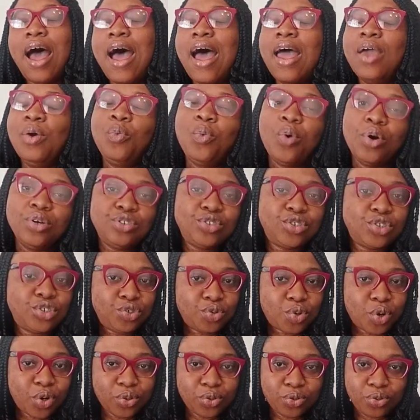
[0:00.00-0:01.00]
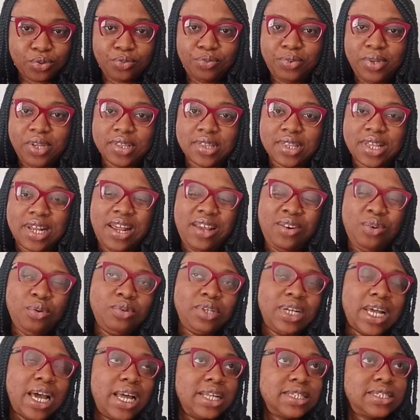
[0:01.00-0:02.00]
I once struggled with, and I
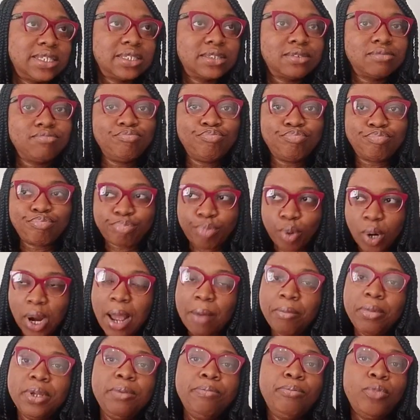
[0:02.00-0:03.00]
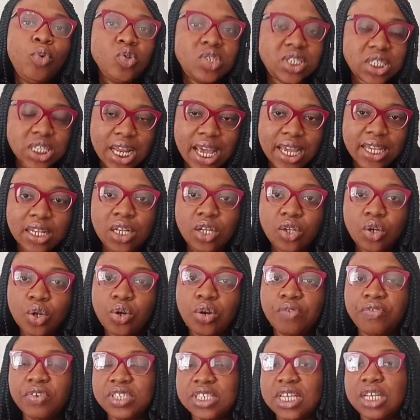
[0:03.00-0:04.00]
know that probably most likely a
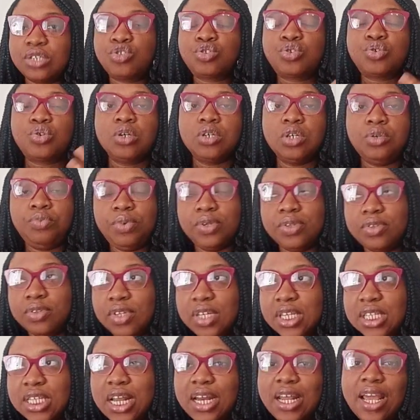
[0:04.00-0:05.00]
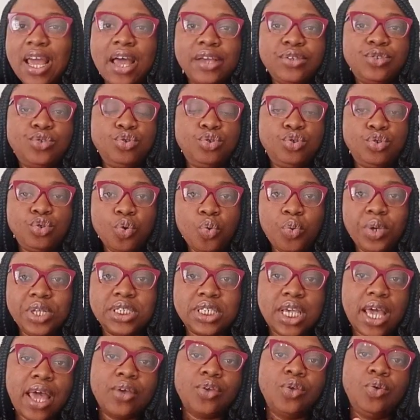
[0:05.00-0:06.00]
lot of us are struggling with it, and it has to do
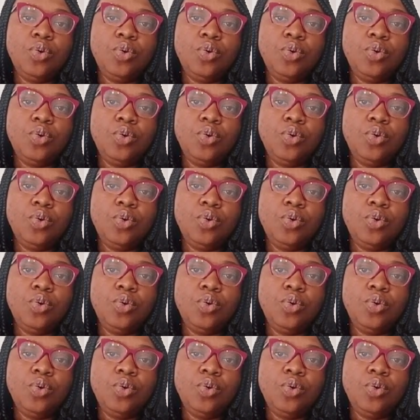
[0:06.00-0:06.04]
with